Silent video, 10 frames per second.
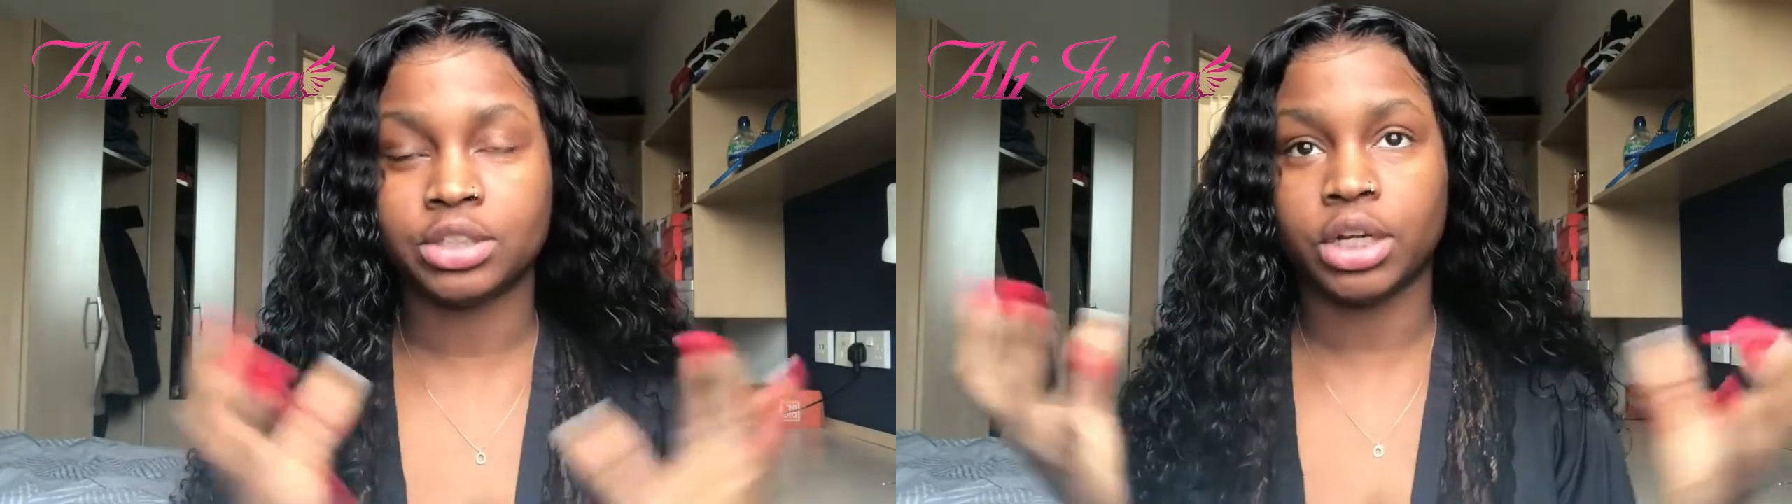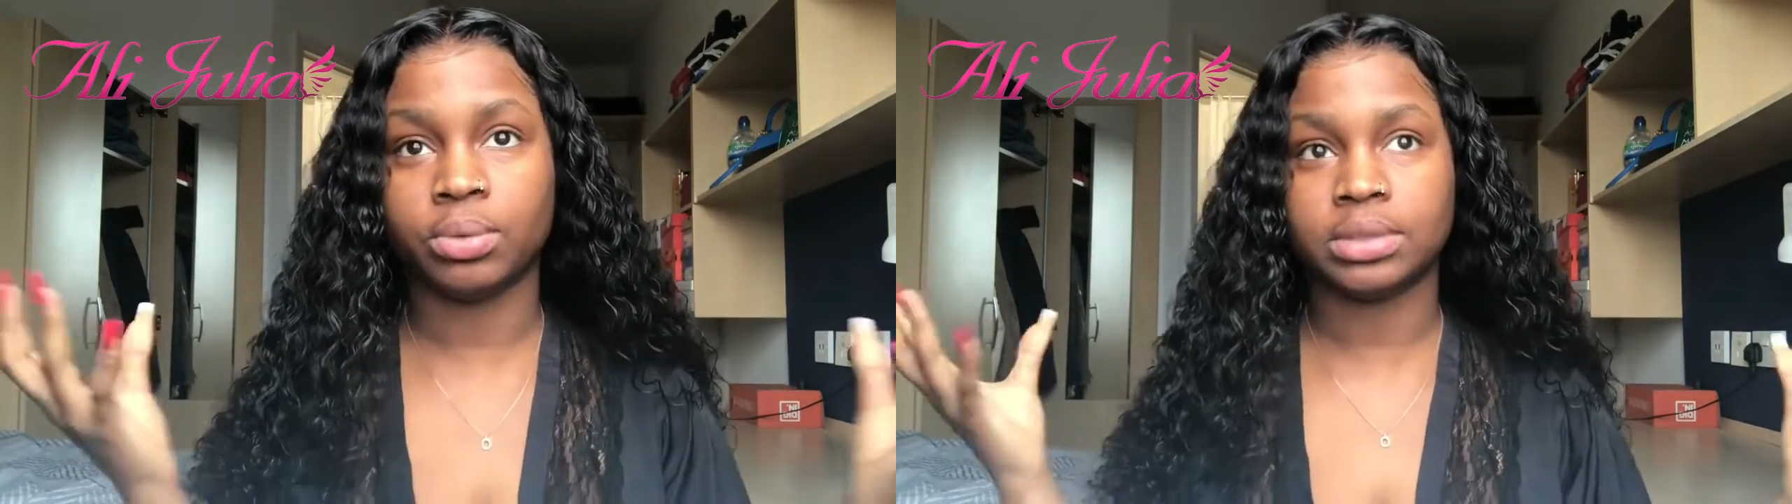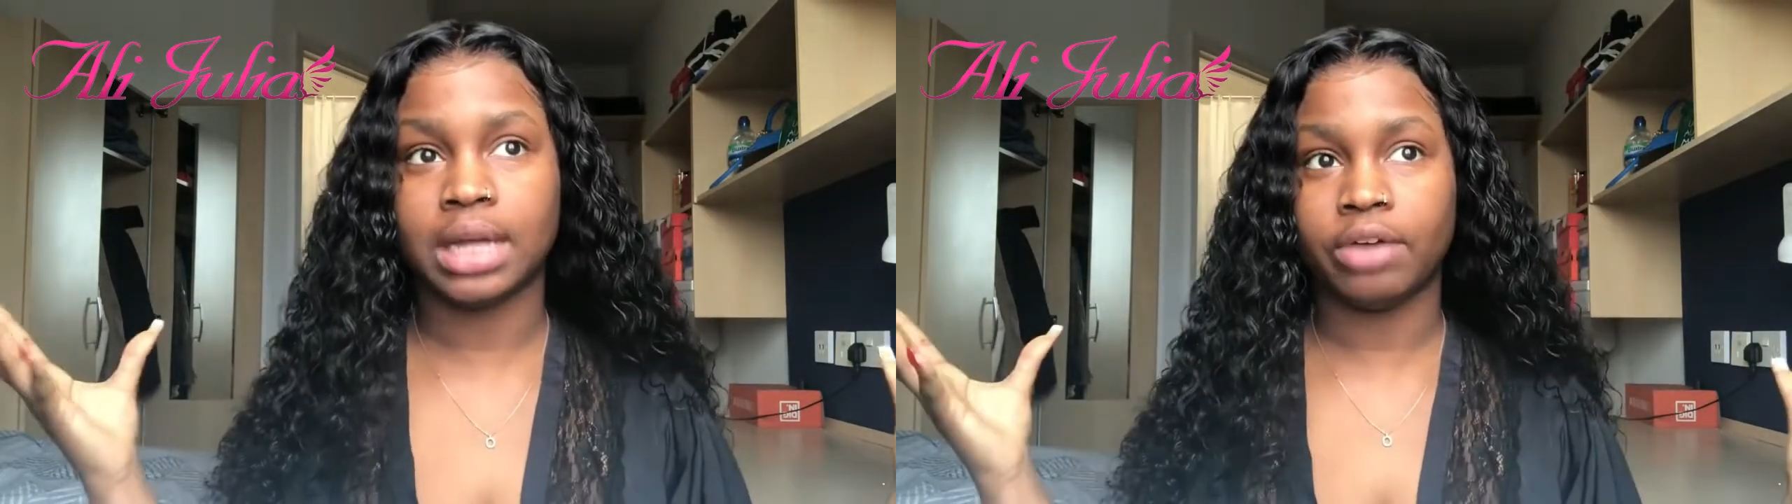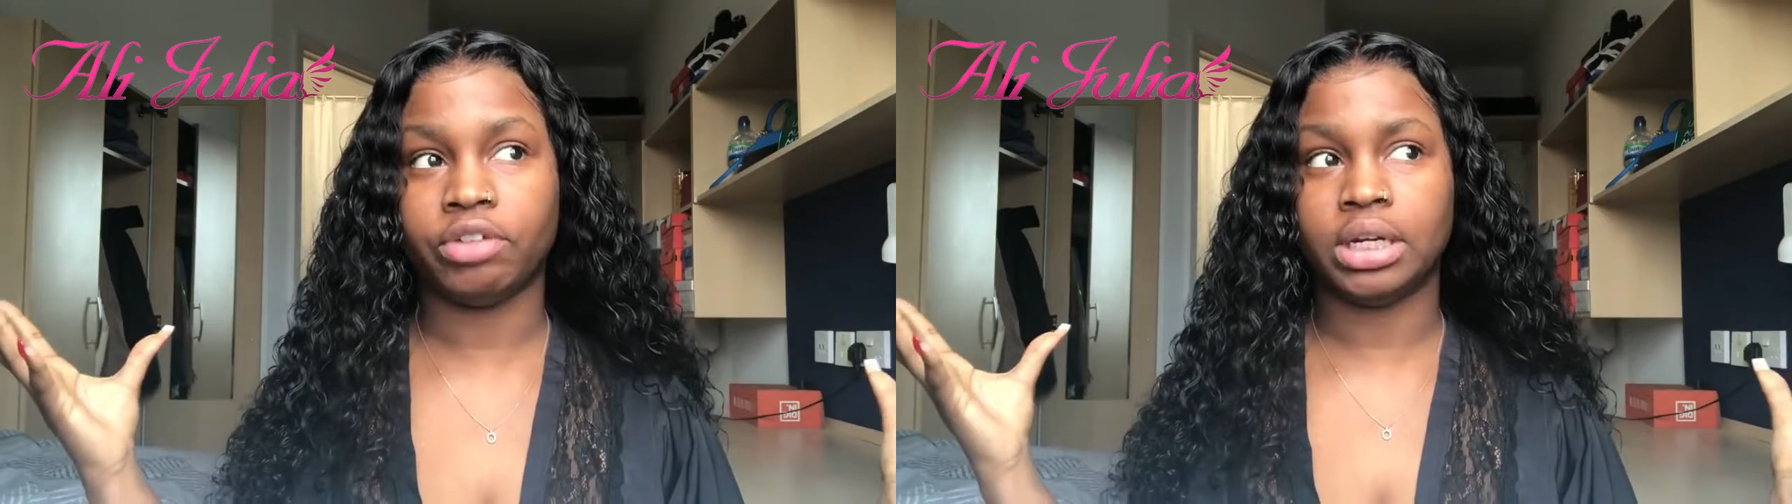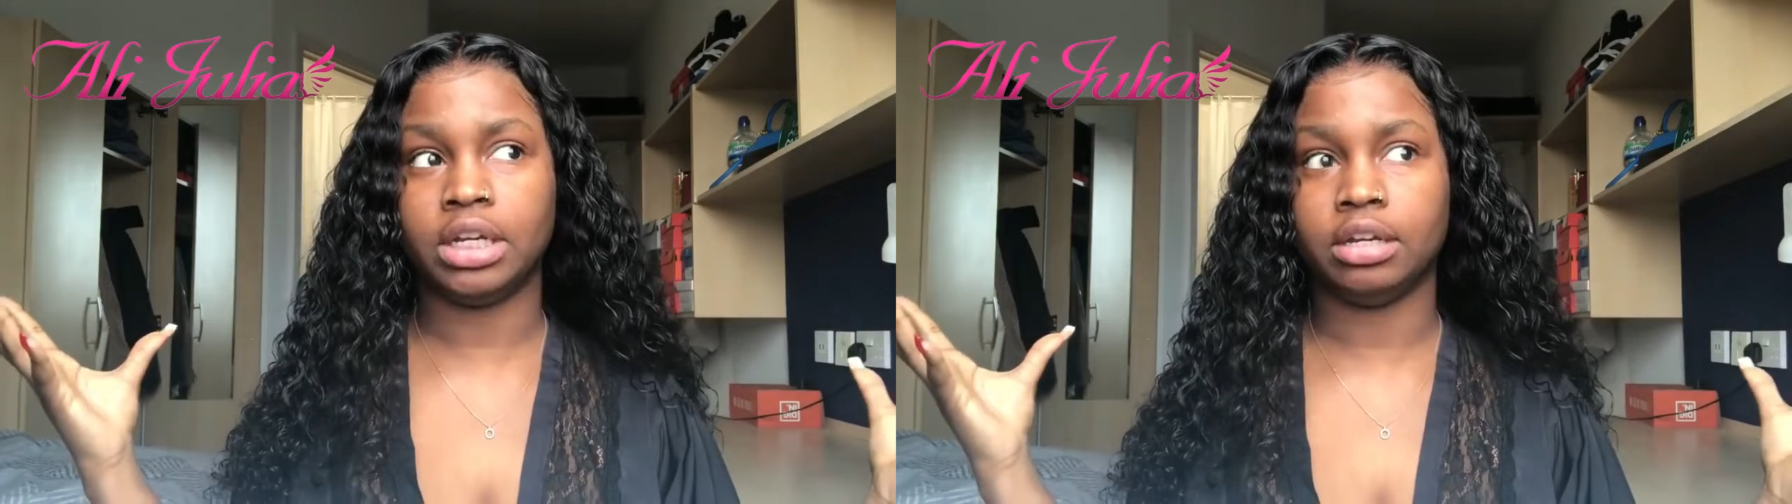so it was like
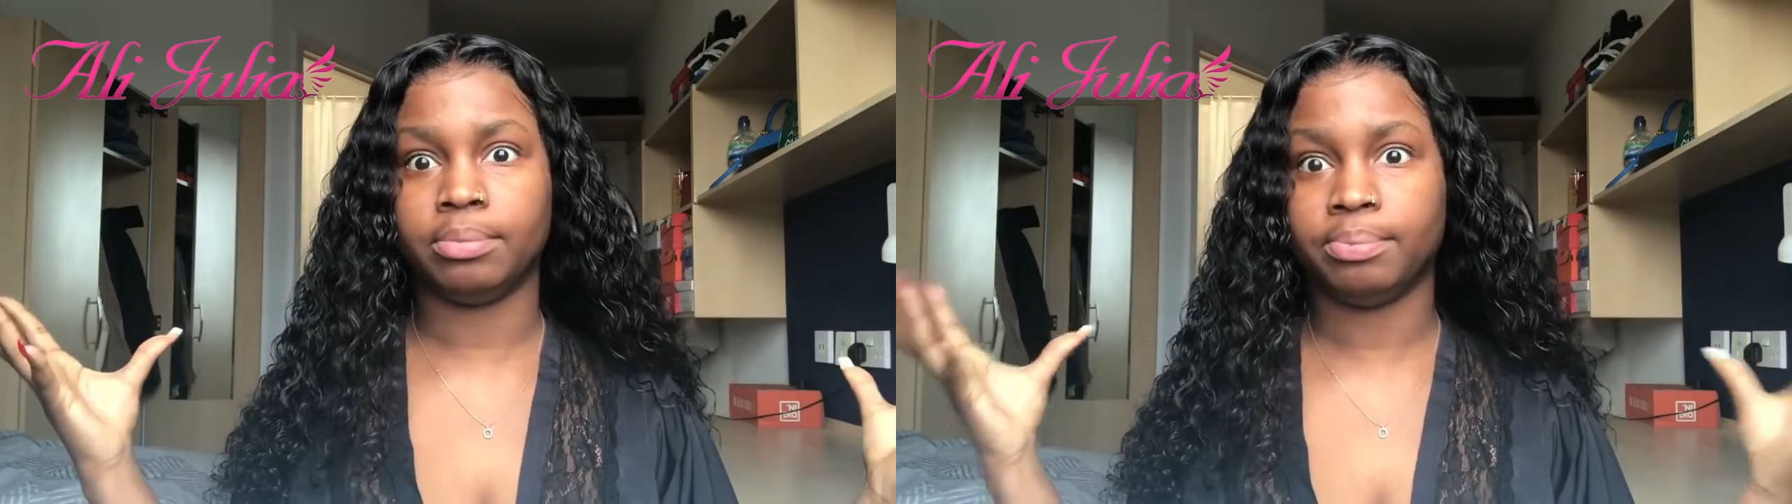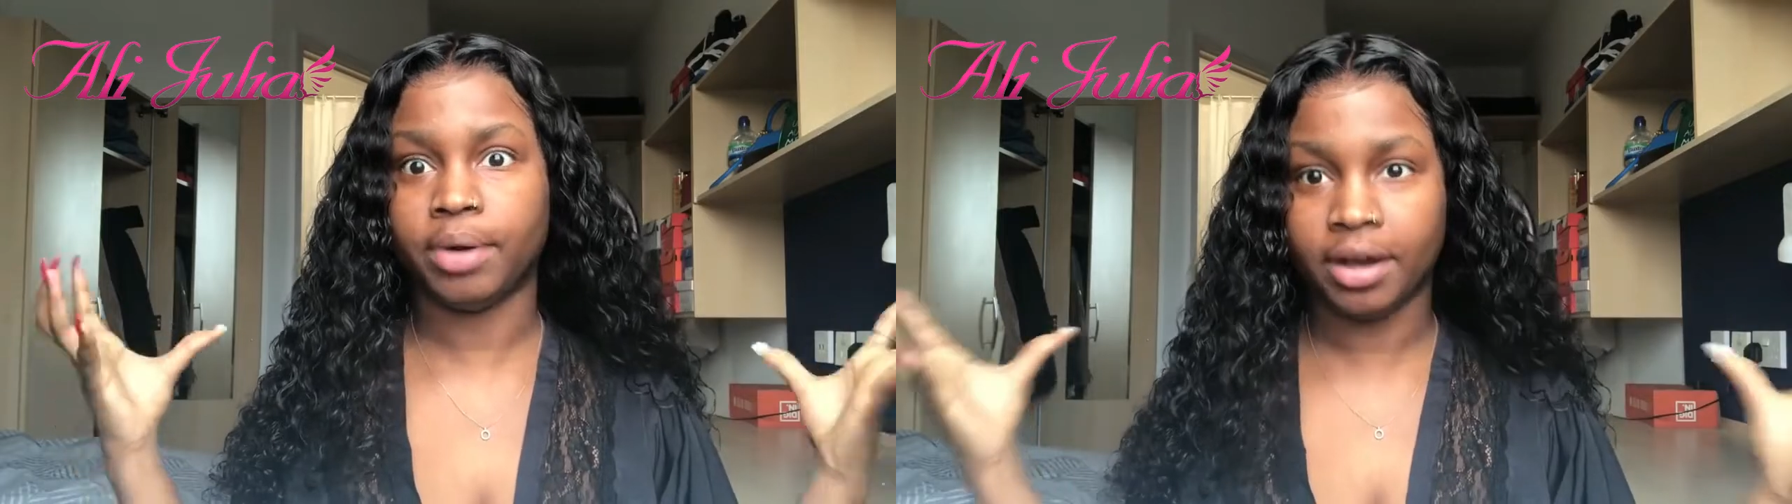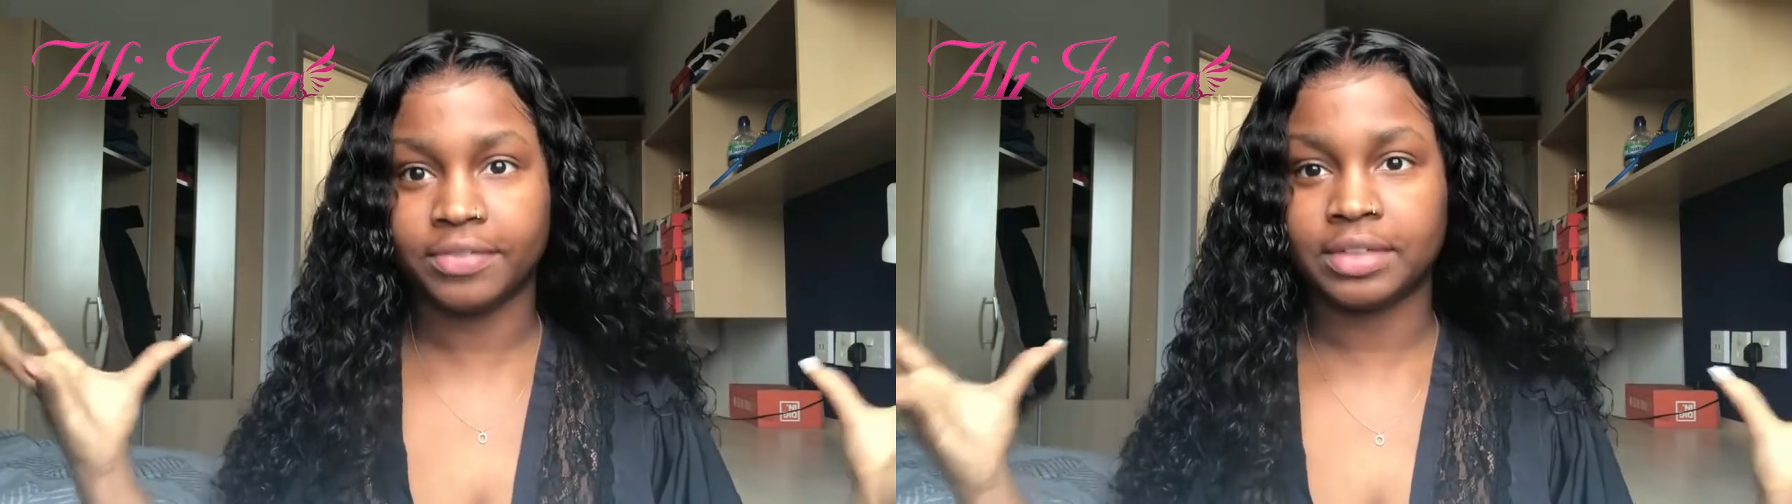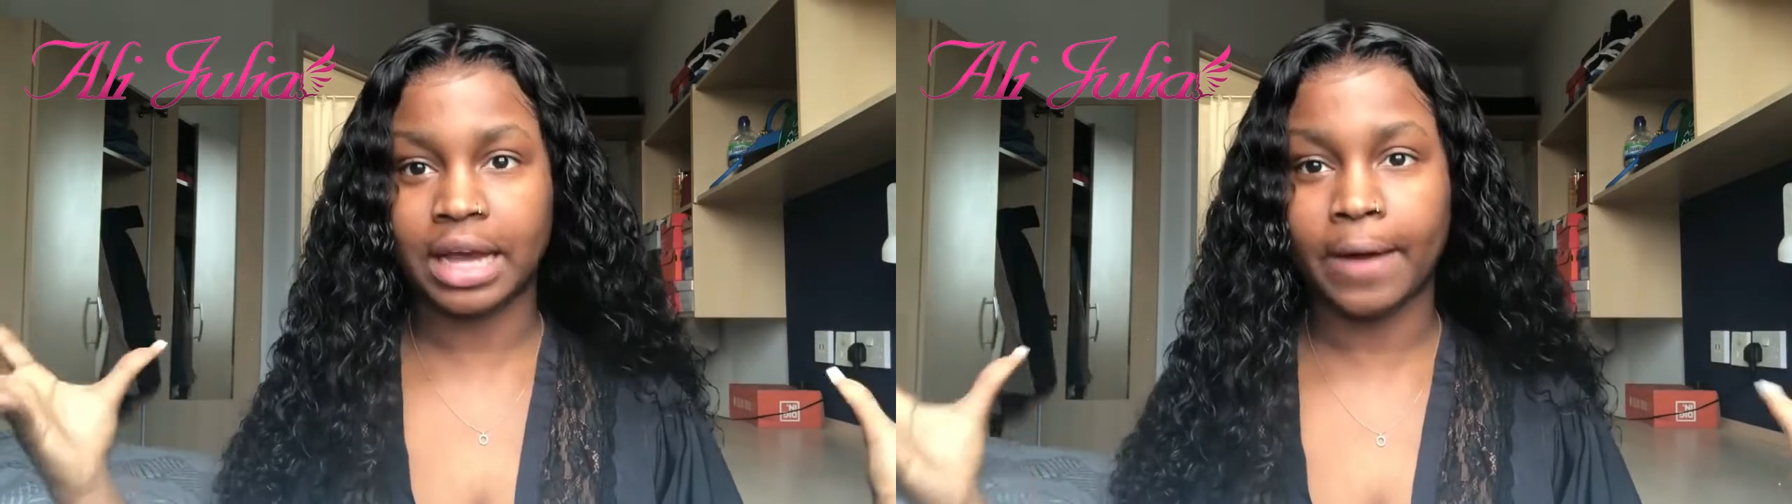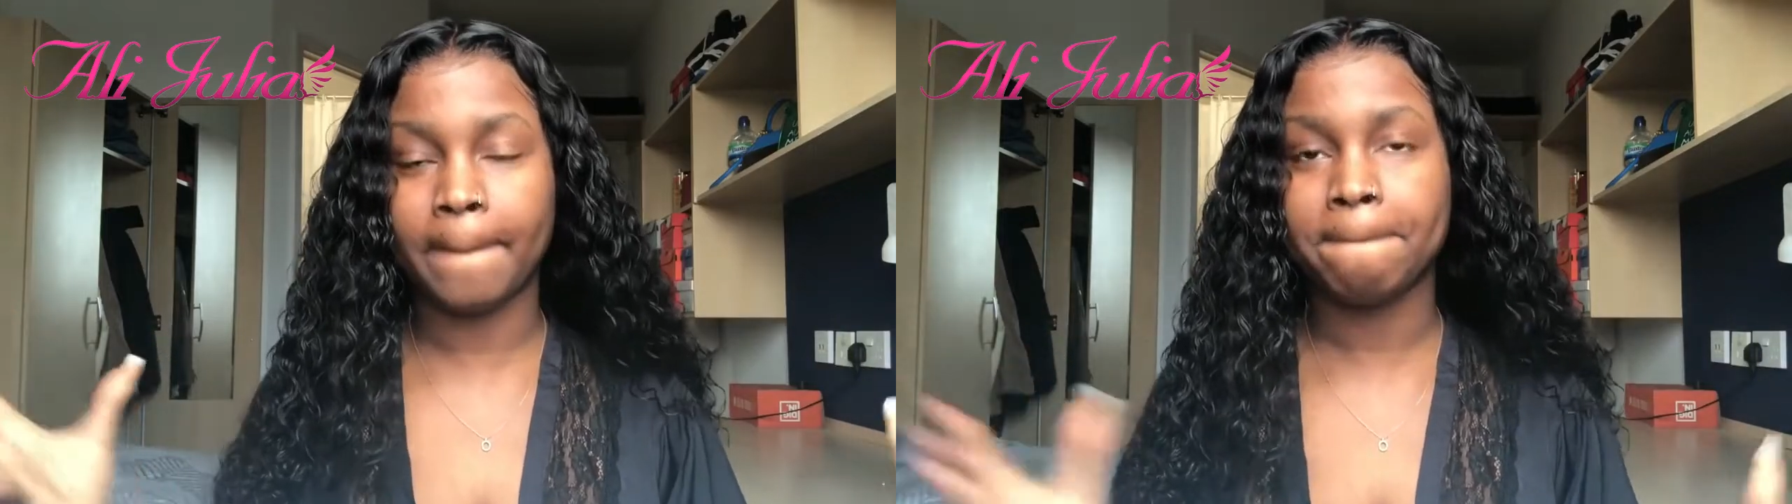really puffed
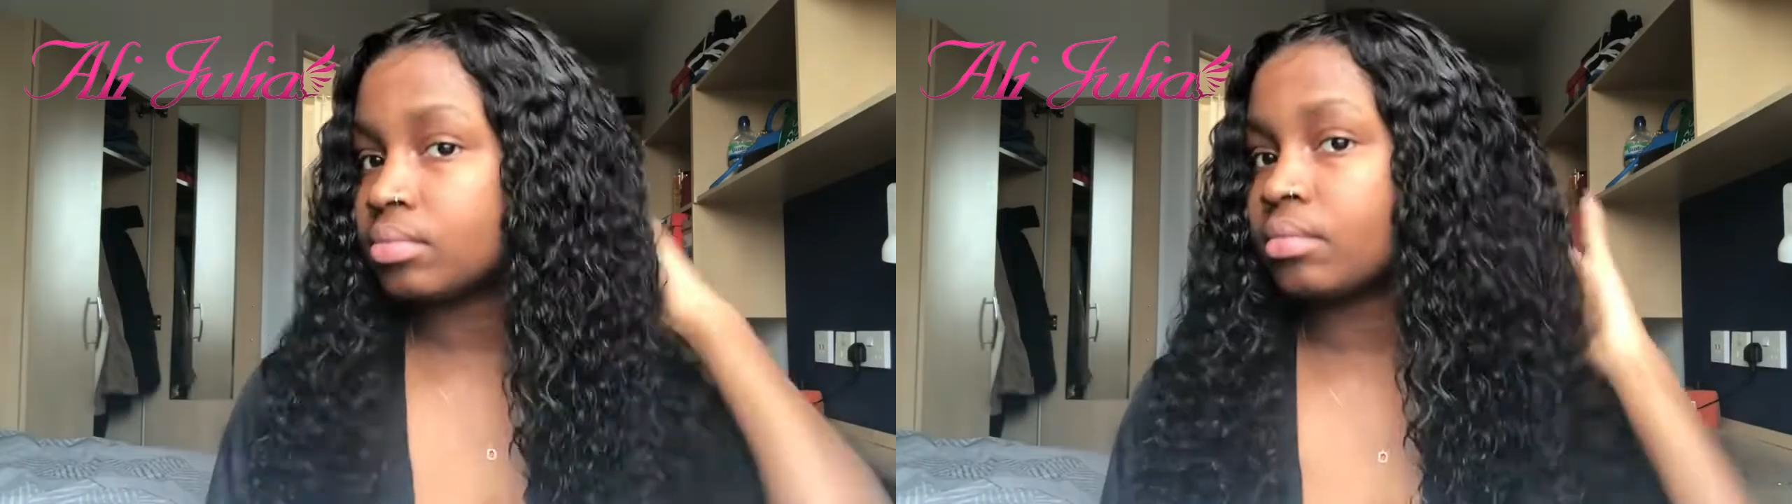out.